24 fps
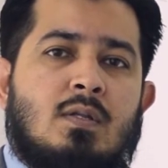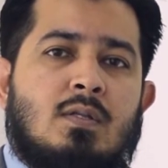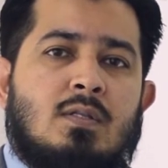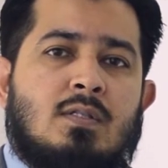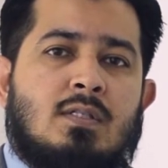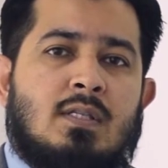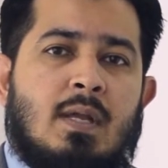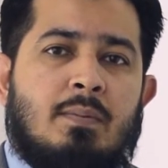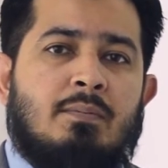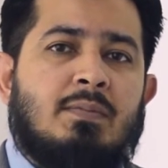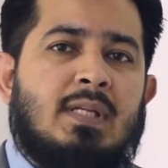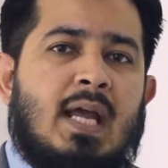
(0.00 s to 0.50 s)

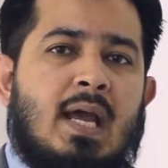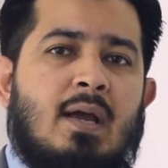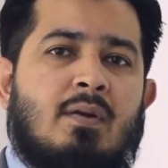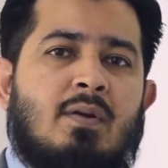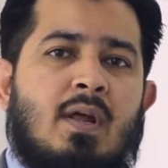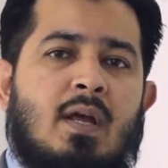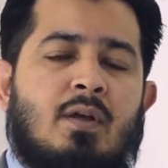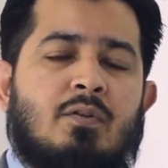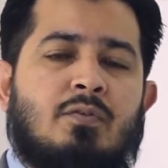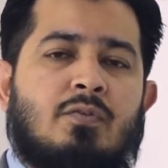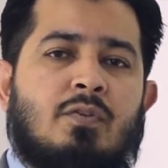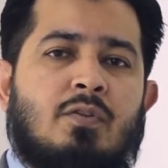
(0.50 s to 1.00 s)
some
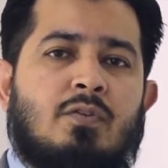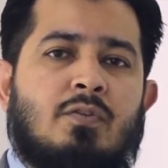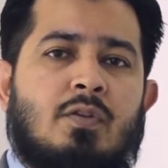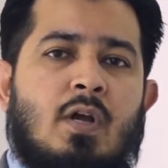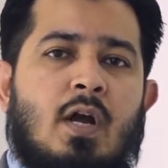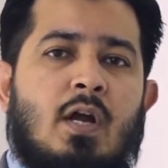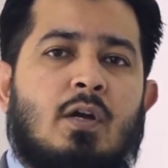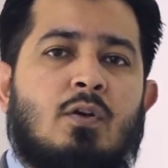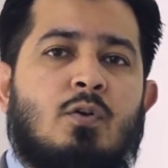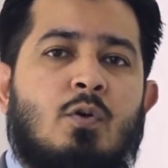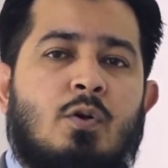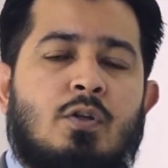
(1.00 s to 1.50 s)
townhouses
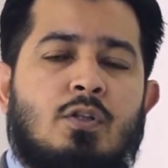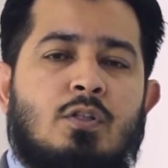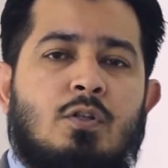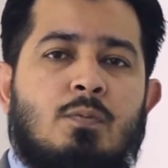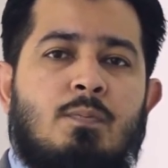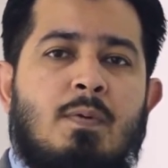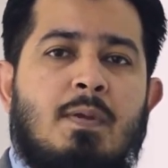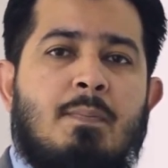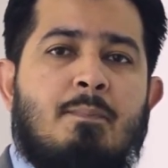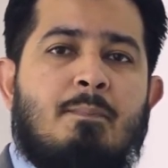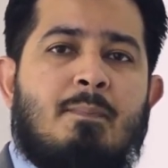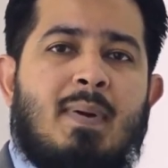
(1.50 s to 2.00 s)
are going to
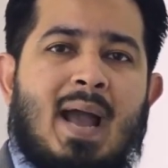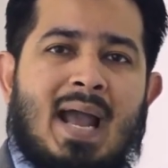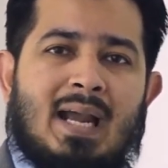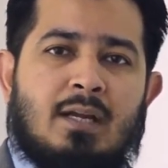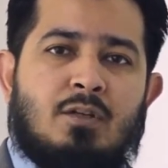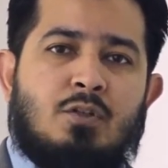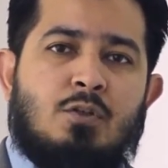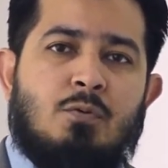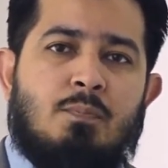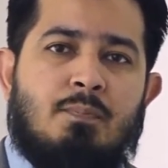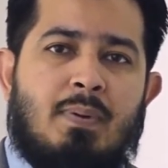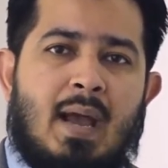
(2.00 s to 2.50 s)
be
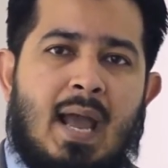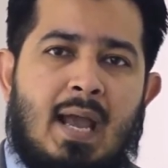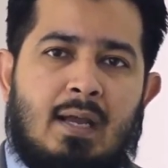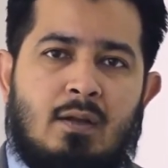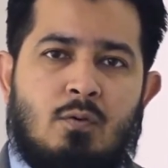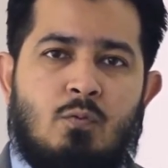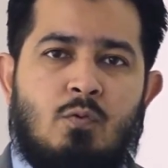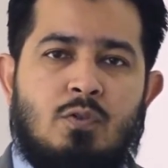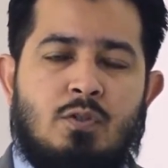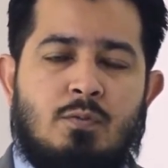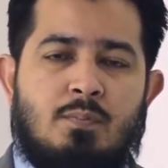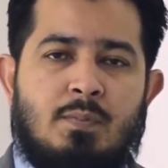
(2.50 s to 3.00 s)
back to
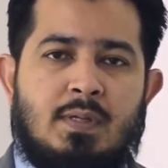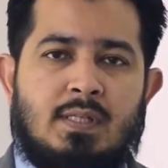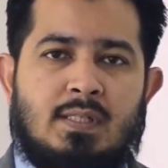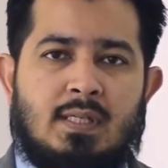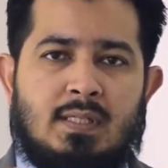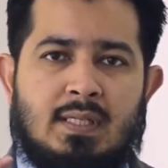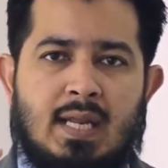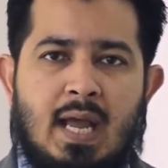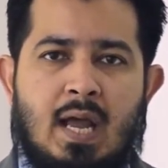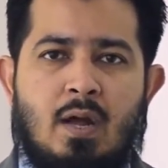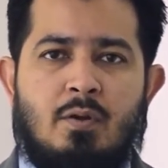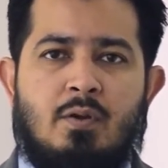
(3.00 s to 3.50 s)
back, which means a
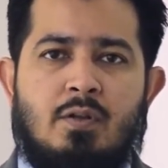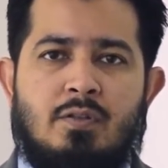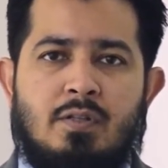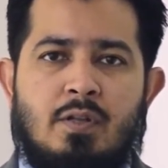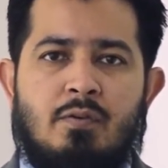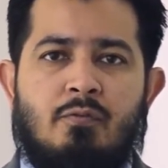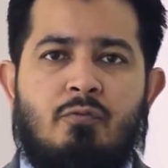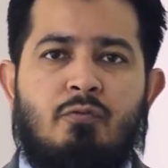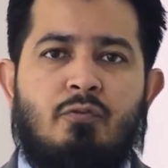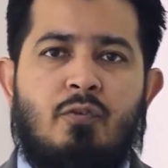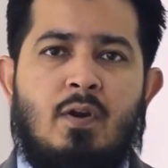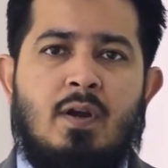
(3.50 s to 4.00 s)
townhouse
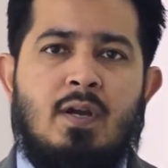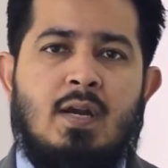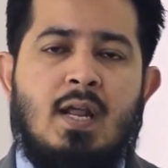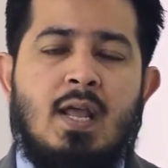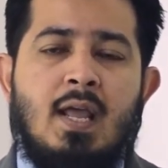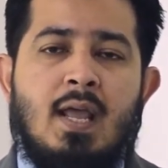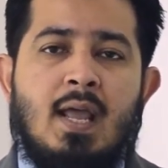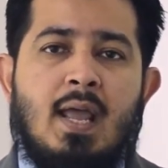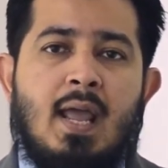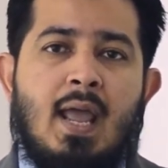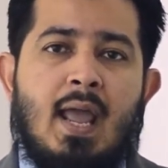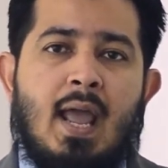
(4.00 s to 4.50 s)
in front
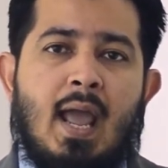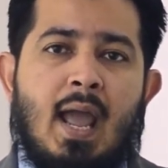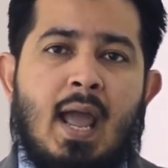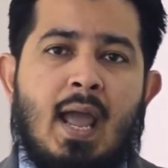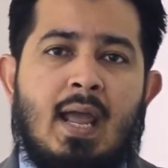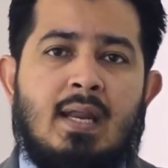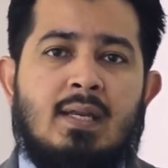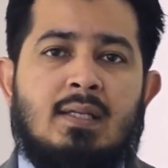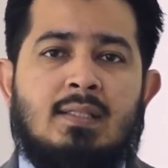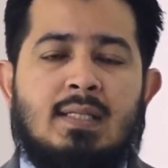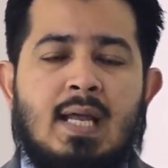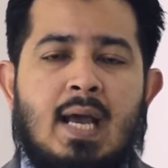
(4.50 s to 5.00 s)

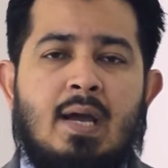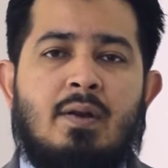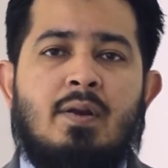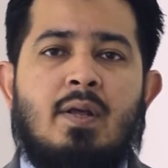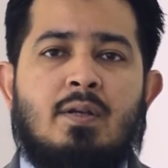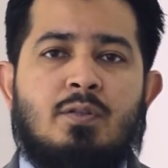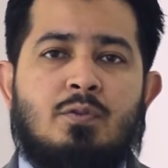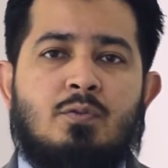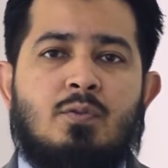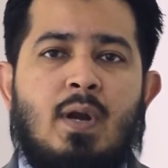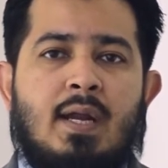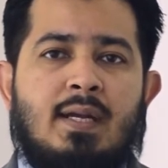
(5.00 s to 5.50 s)
and a
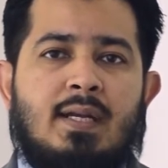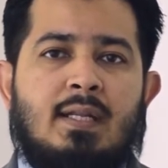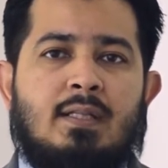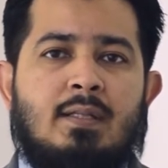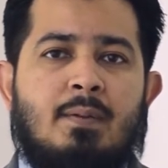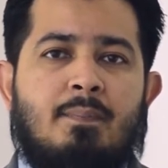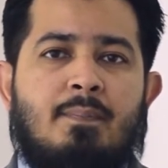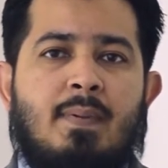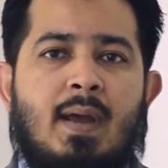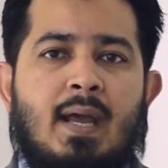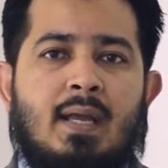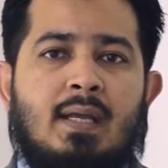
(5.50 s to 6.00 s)
townhouse right at
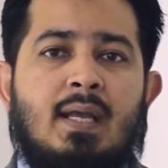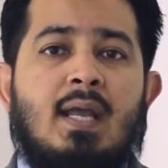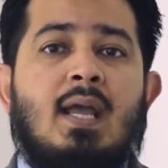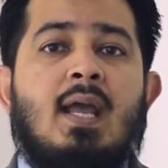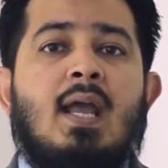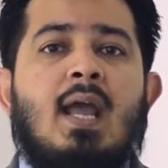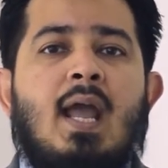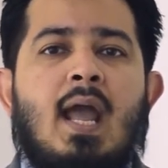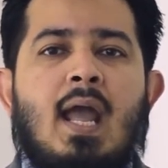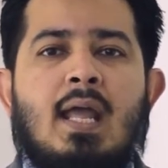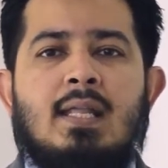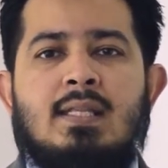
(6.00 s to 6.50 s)
the back.
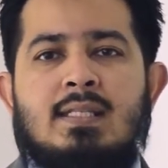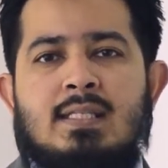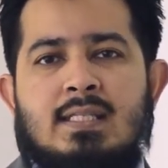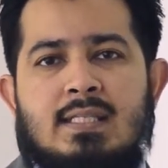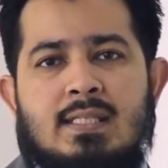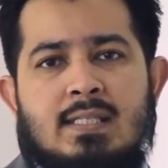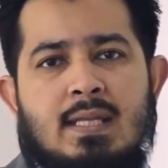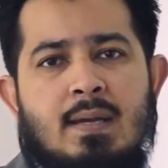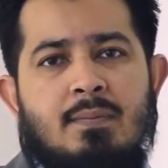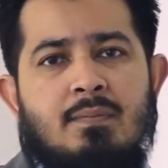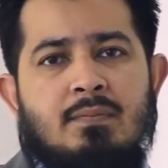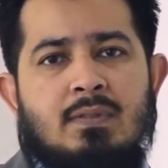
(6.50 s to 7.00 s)
And
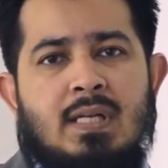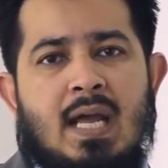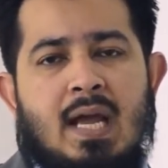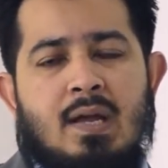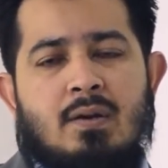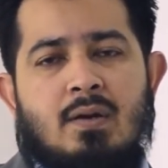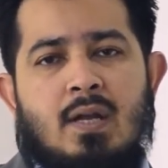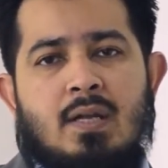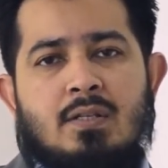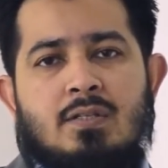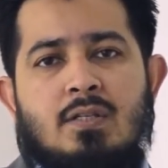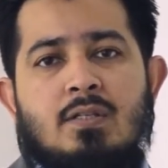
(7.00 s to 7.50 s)
some
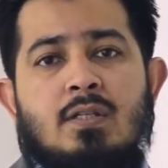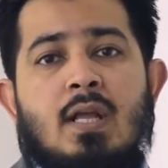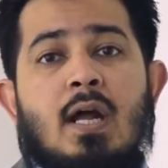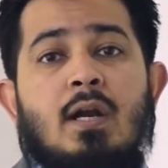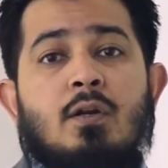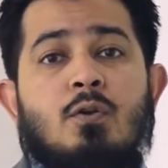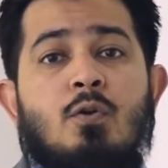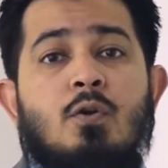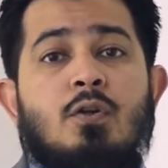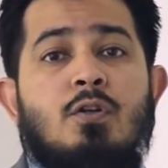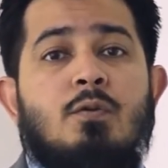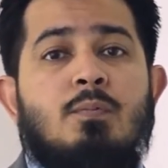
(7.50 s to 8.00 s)
townhouses are
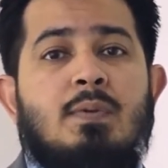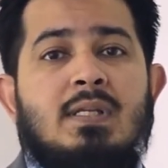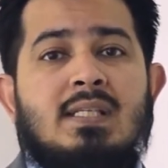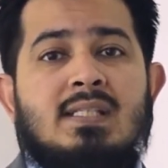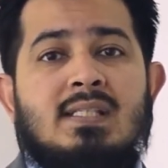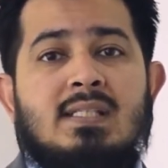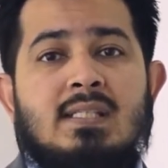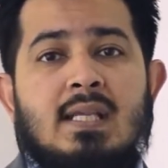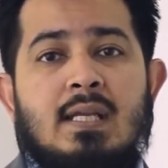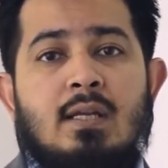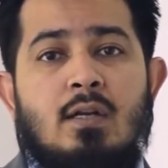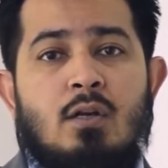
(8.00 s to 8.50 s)
going to be
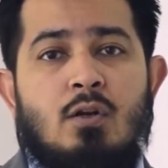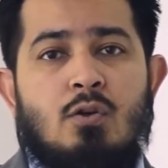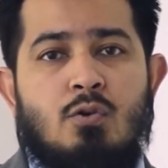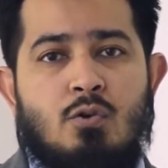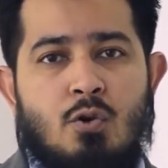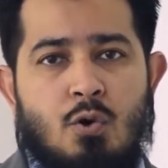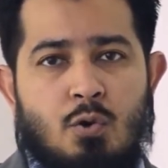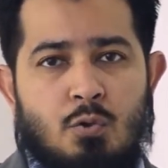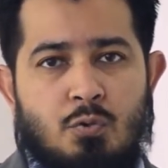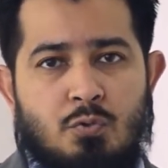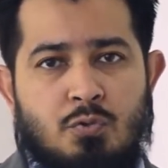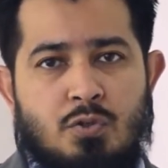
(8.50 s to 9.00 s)
single
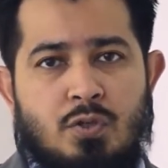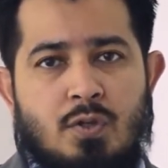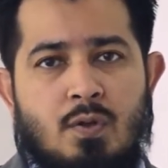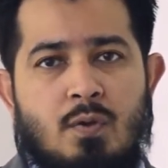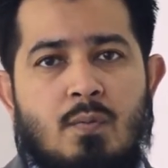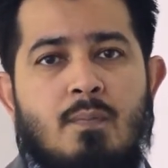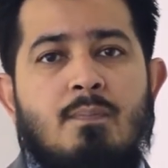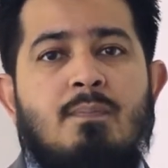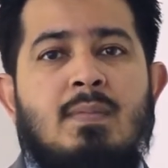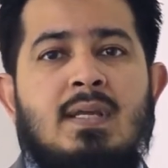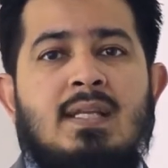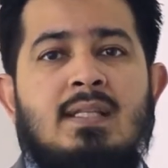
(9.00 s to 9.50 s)
rows,
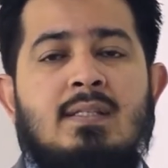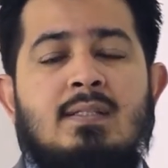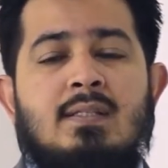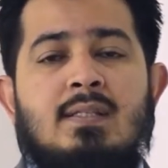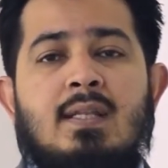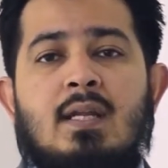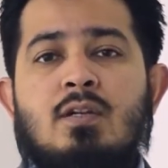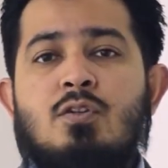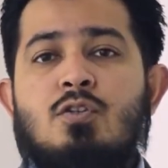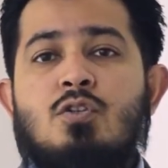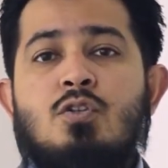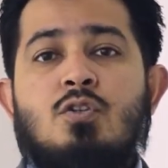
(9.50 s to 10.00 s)
means
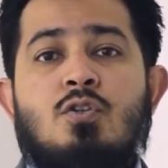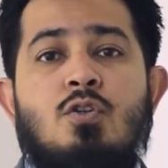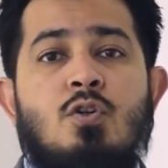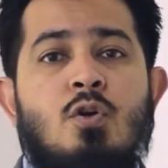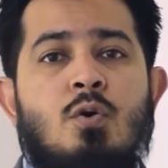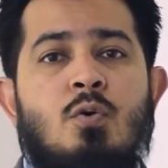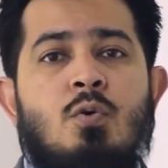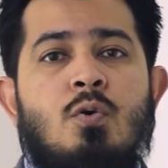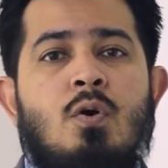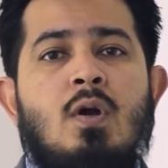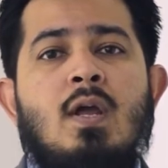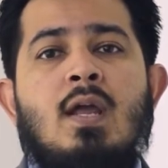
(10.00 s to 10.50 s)
there's
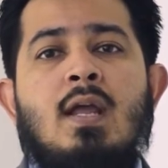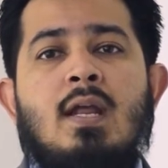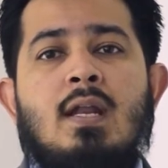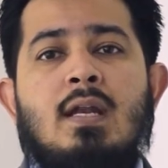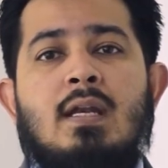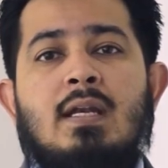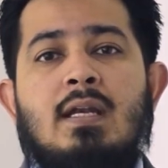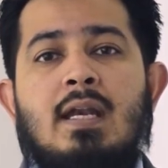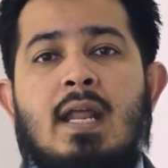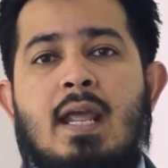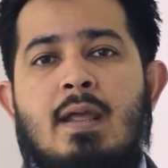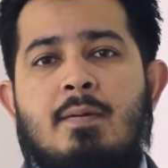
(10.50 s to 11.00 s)
no
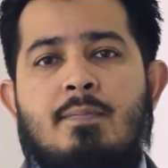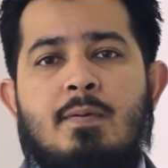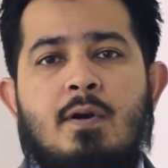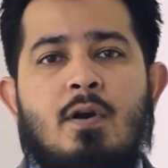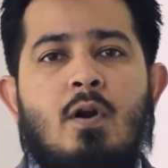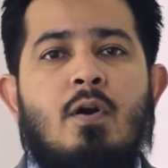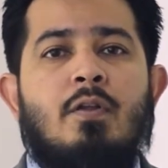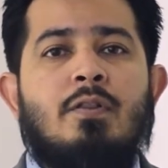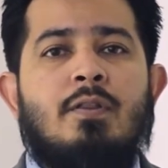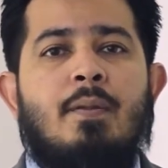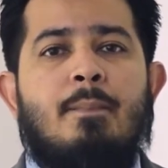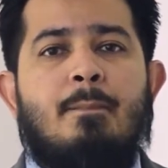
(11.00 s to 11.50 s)
neighbor
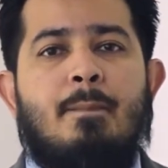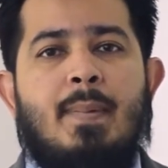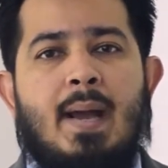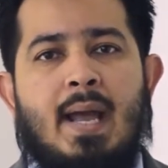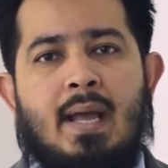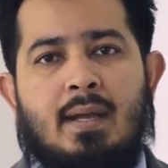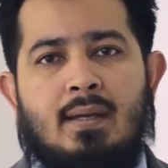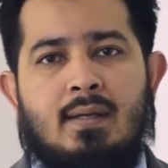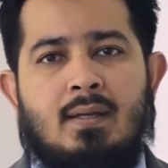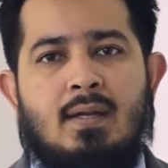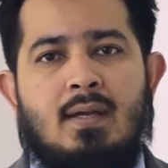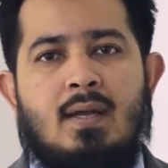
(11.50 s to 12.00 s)
on the
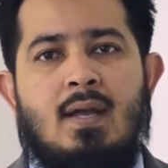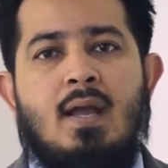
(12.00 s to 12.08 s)
back.